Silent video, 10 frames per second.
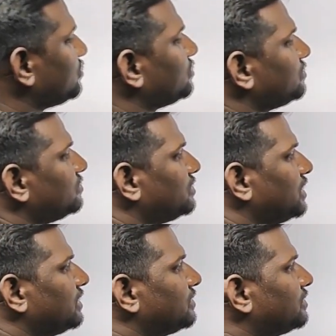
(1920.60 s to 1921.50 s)
into
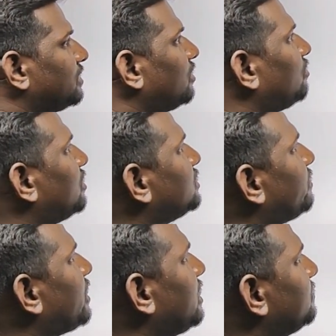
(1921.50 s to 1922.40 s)
D. What is
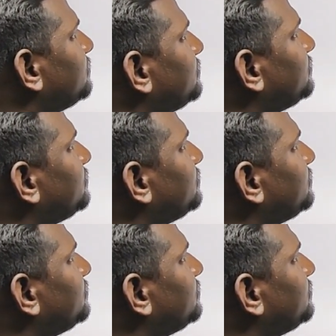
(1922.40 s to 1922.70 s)
the y?